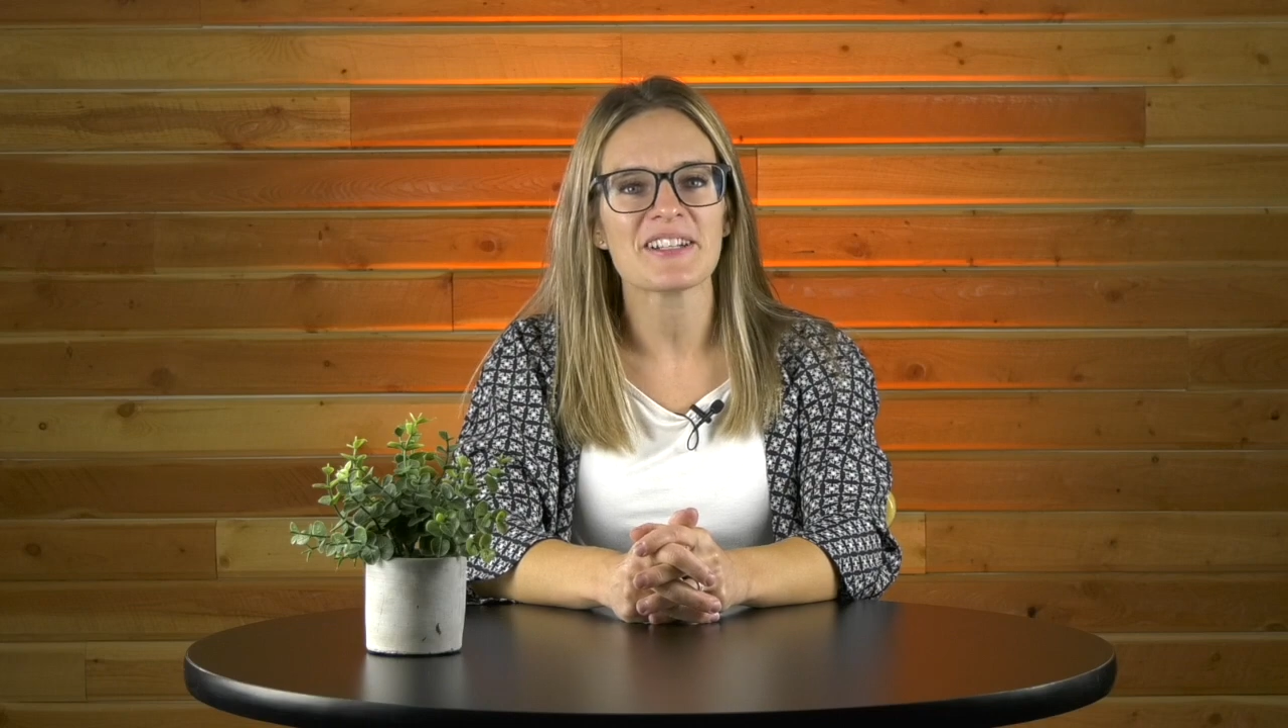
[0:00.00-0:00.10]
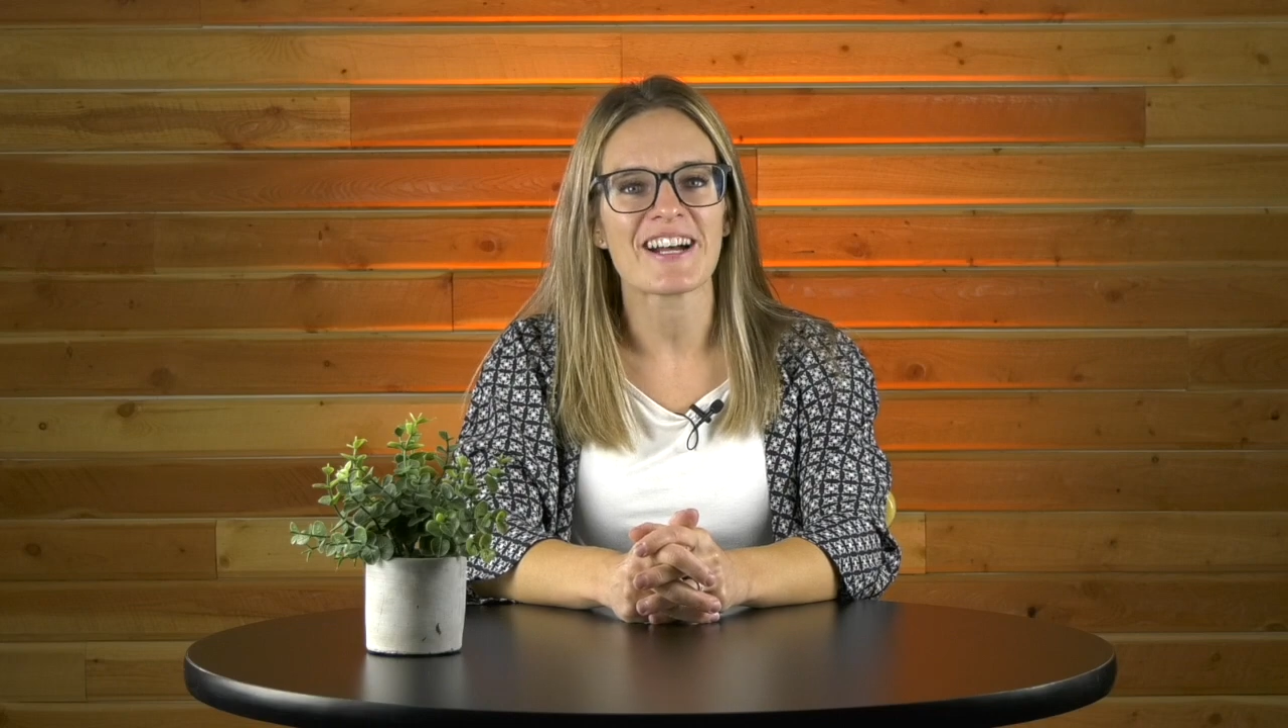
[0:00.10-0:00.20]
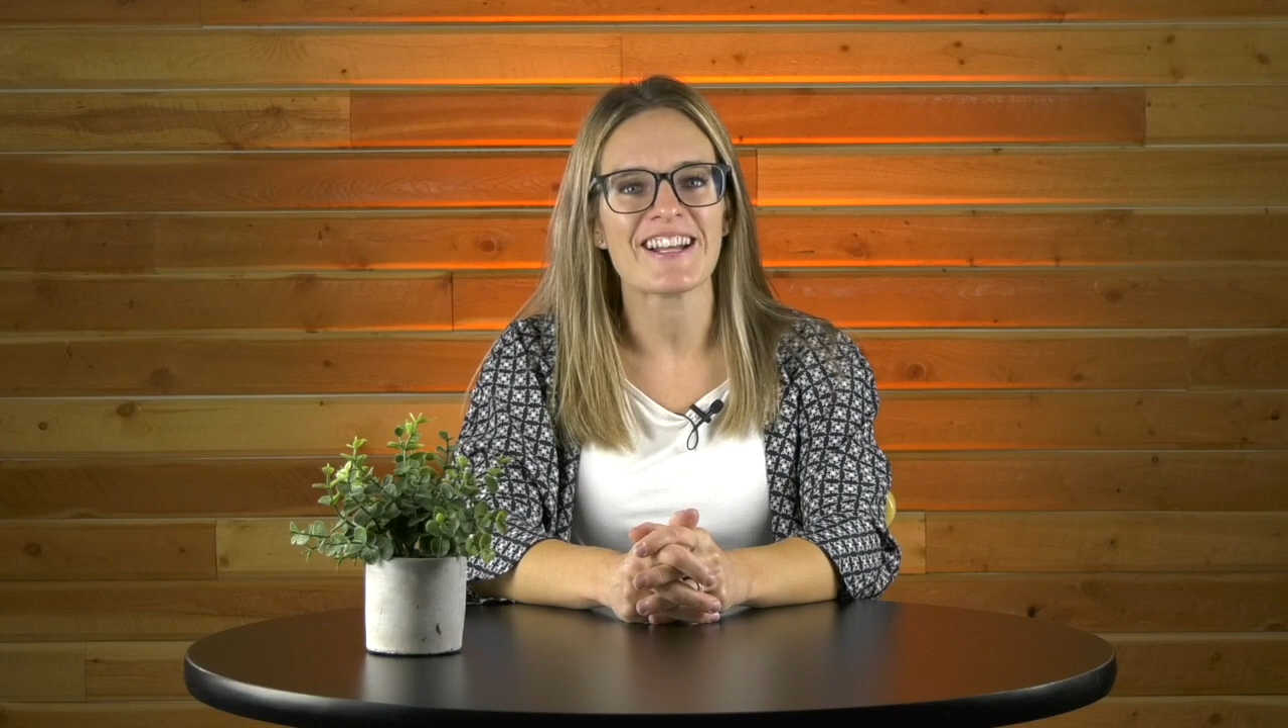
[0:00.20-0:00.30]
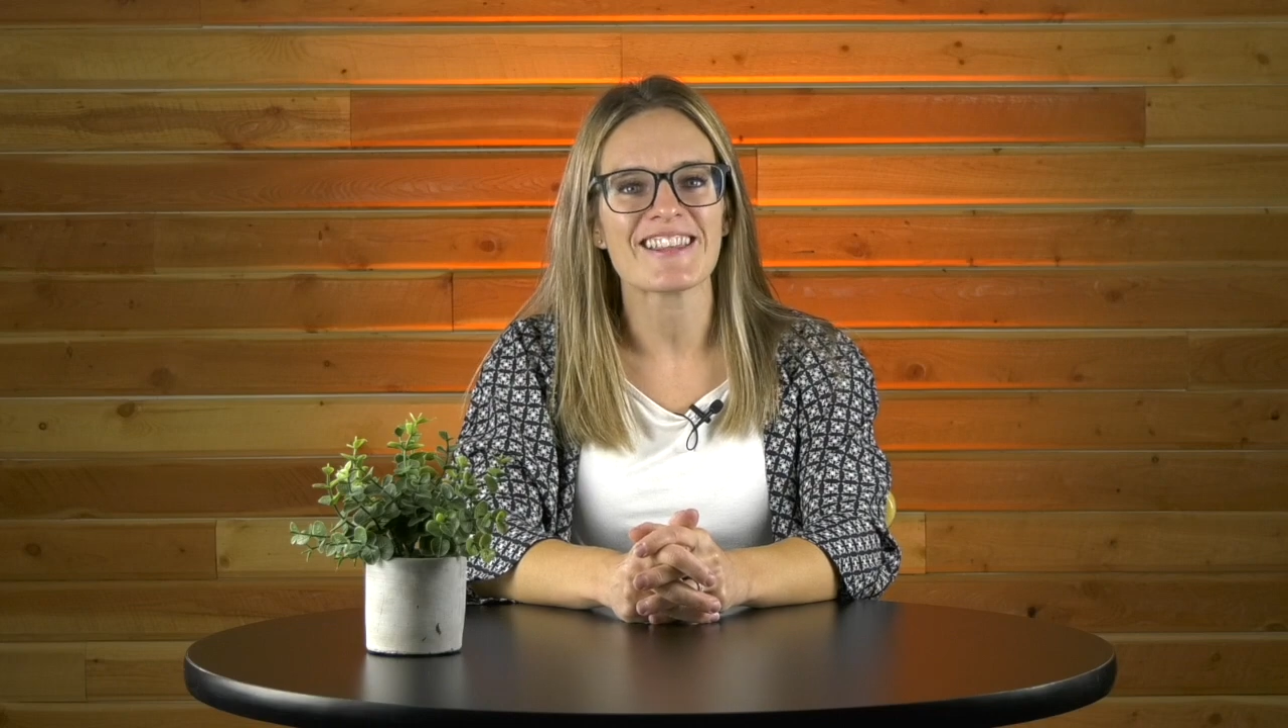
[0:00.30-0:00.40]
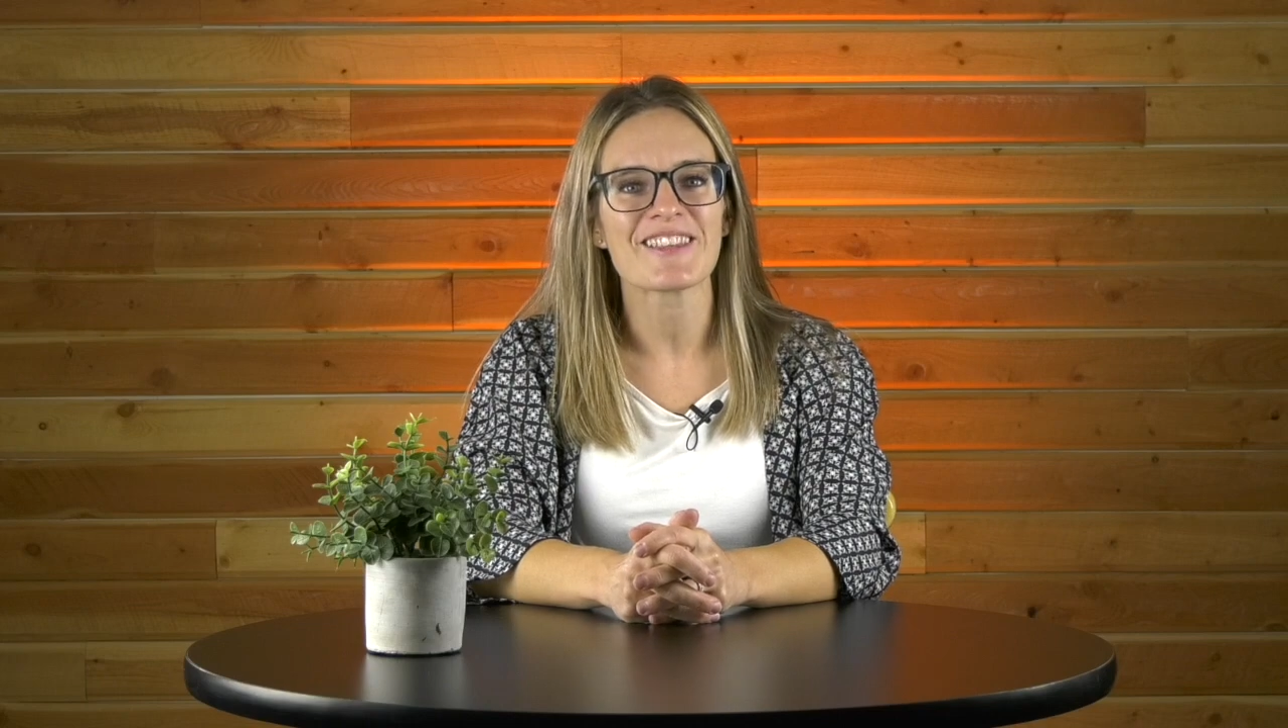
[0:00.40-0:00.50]

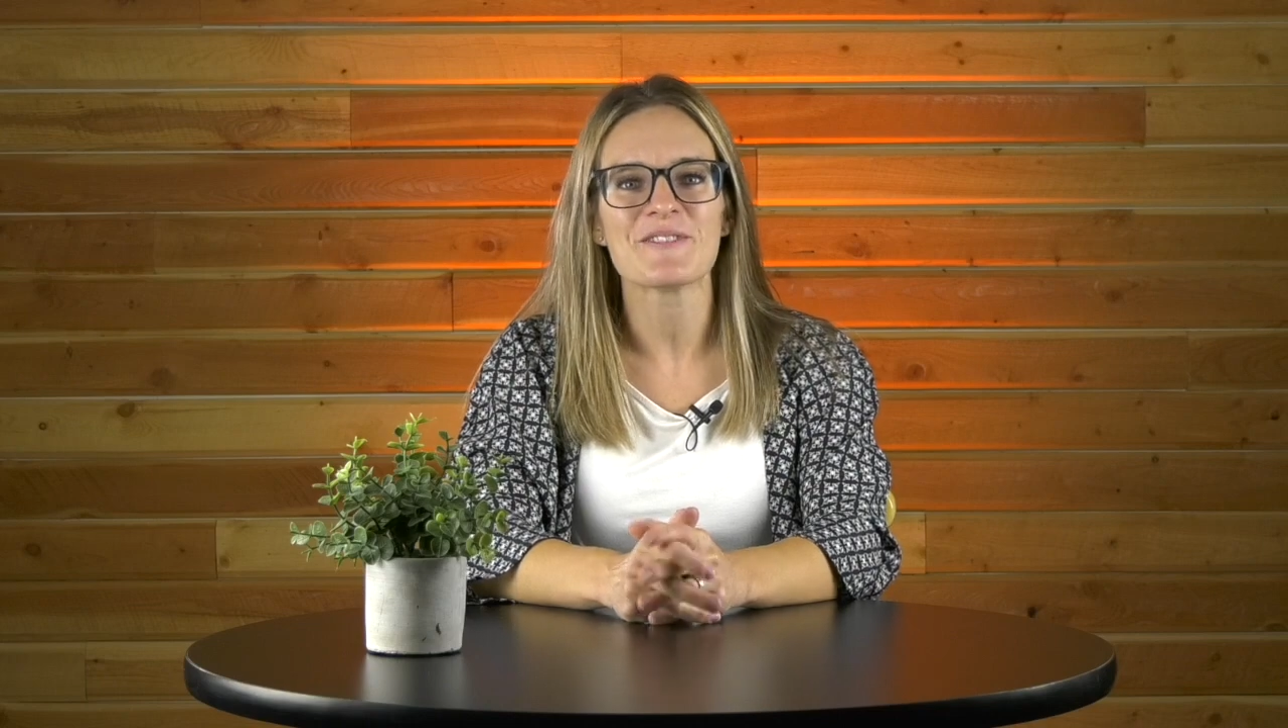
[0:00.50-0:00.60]
9th,